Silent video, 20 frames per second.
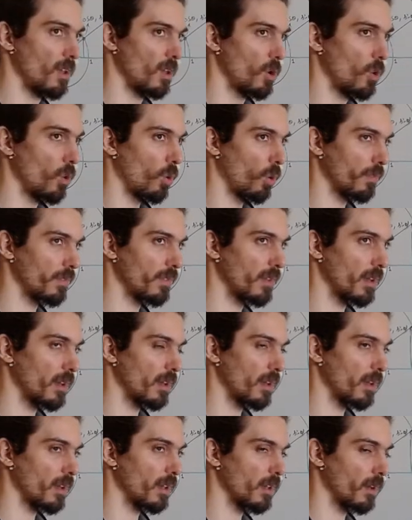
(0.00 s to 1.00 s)
on
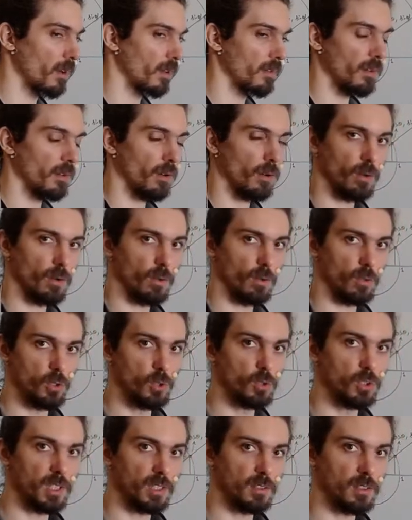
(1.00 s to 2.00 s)
the on, on,
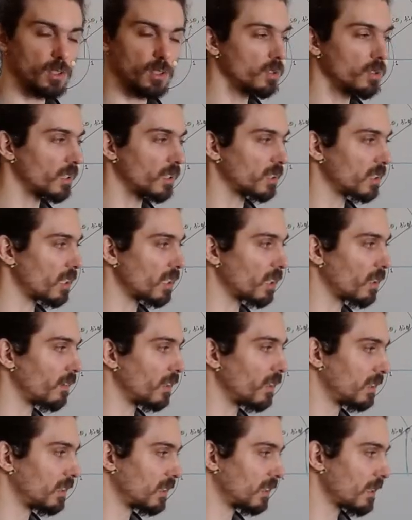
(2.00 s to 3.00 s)
using the unit circle is
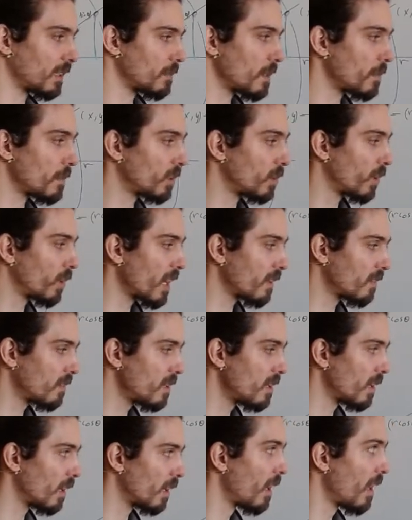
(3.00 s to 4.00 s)
the same number you get
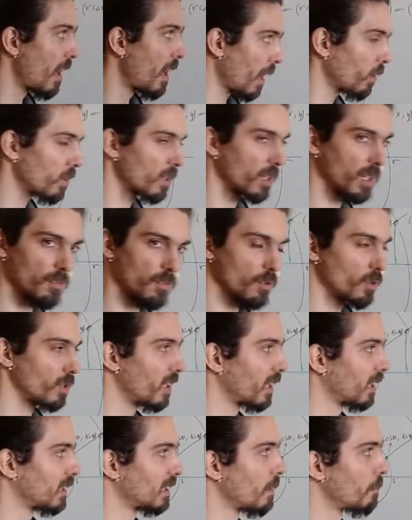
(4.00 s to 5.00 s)
here. I'm going to give you an
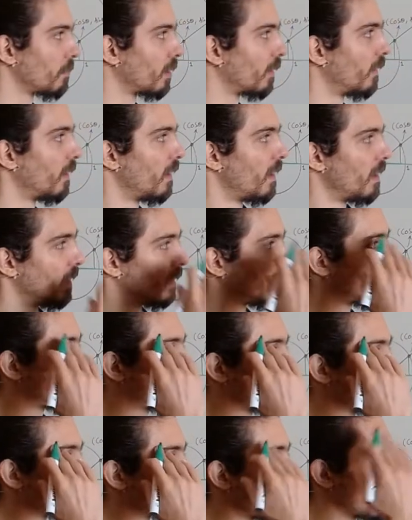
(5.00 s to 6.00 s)
example. Just
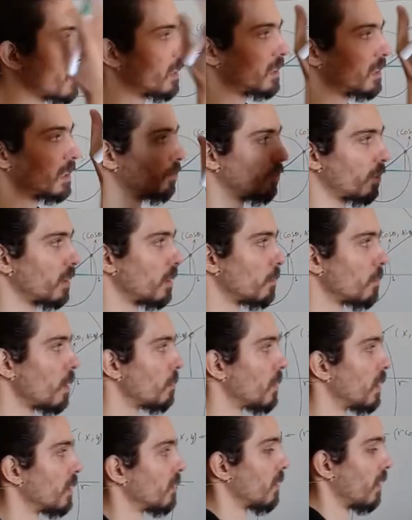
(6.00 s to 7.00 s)
imagine for the
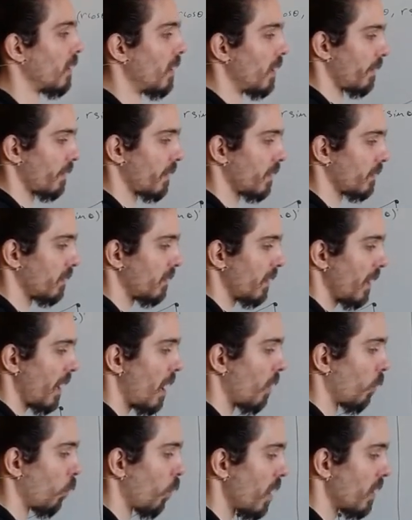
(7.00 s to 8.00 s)
moment that R
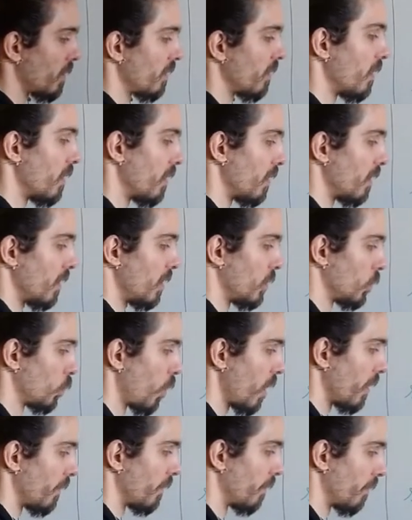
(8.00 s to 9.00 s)
one is
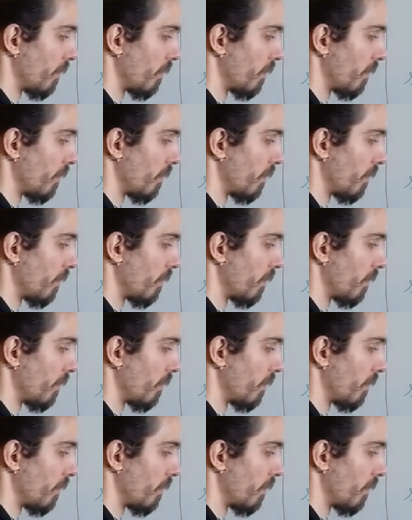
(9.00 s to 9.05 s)
one.